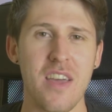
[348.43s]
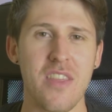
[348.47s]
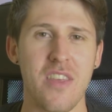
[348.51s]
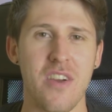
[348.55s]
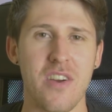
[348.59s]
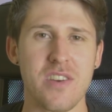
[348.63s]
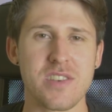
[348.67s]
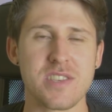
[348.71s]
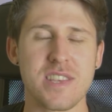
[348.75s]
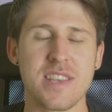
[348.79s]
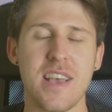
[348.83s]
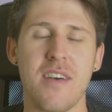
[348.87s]

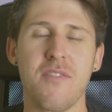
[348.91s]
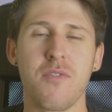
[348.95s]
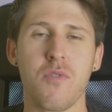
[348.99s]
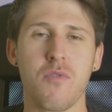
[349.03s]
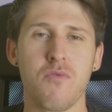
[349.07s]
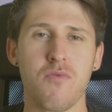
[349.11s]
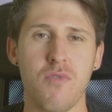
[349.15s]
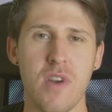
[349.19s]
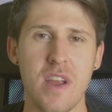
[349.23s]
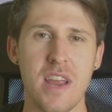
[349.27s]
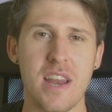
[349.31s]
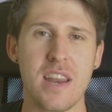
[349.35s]
There are
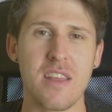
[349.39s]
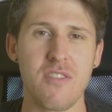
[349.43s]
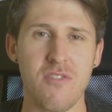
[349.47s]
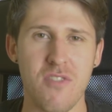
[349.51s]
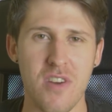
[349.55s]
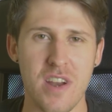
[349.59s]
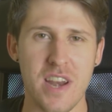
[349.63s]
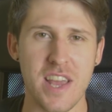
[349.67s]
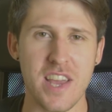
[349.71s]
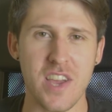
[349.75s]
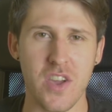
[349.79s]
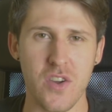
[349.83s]
several
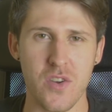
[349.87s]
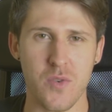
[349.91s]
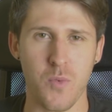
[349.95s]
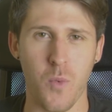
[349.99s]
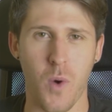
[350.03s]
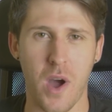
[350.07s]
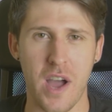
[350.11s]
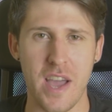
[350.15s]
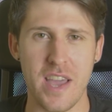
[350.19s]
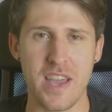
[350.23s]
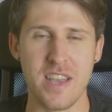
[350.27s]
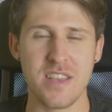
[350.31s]
really good
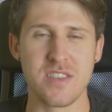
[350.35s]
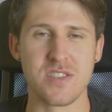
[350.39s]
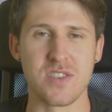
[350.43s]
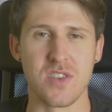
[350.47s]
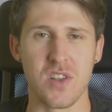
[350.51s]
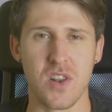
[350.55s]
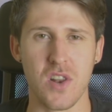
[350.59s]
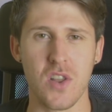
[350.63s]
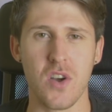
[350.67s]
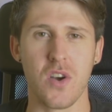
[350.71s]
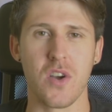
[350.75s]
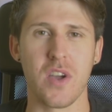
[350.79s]
ways
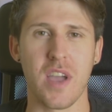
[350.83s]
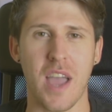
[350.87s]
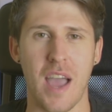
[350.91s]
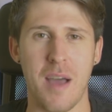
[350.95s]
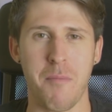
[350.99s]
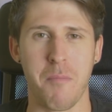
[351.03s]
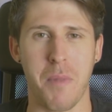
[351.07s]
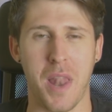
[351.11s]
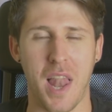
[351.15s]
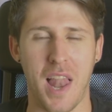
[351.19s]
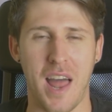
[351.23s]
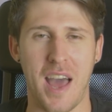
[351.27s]
to look
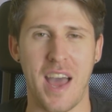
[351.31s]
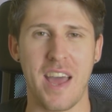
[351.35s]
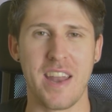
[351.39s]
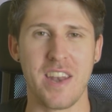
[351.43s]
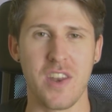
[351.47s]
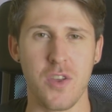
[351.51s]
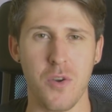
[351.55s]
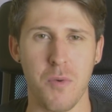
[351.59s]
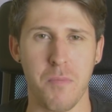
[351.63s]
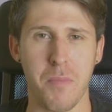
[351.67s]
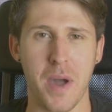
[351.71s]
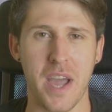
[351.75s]
and
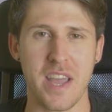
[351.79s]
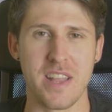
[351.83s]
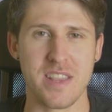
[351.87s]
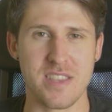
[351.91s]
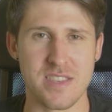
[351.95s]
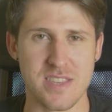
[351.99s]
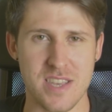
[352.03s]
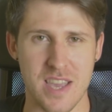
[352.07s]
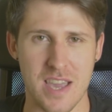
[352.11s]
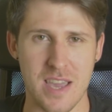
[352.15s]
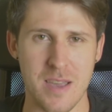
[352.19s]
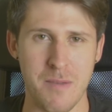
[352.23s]
plan your
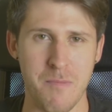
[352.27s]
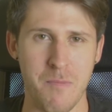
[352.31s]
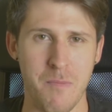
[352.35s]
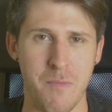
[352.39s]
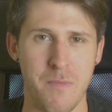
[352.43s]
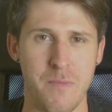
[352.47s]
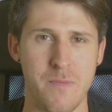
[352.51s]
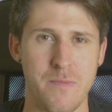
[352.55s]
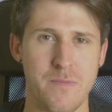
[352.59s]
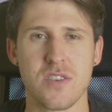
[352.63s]
paint scheme.